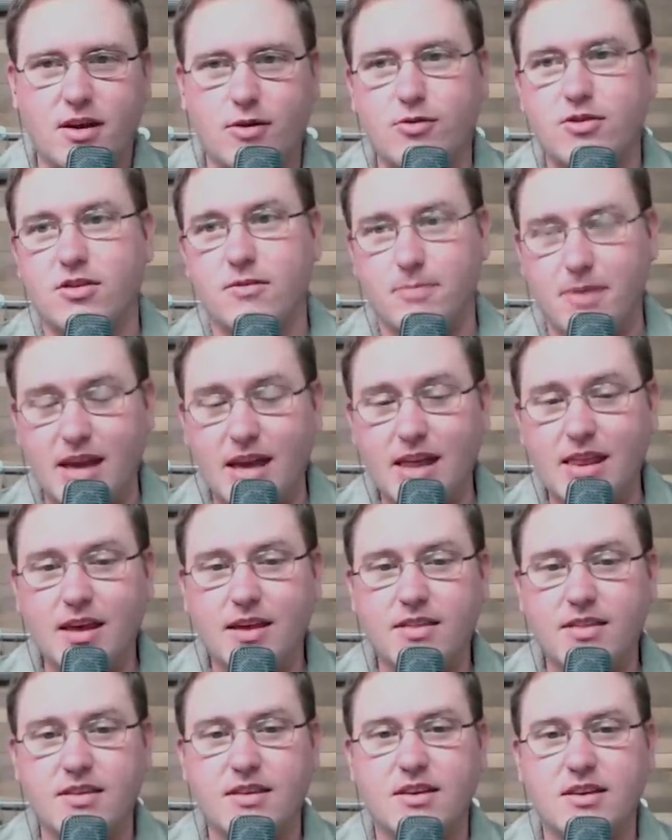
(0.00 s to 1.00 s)
That was the beginning
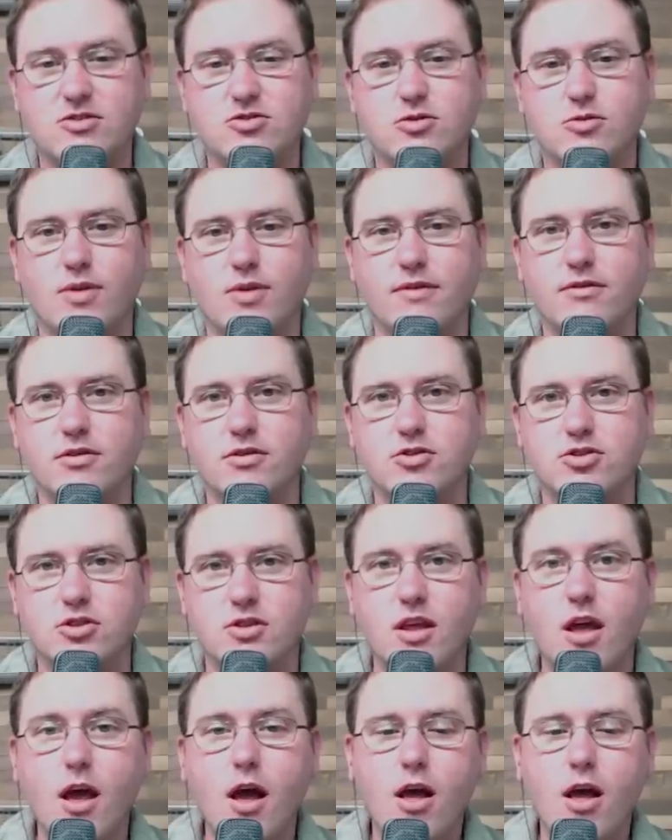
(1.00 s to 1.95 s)
of the digital revolution.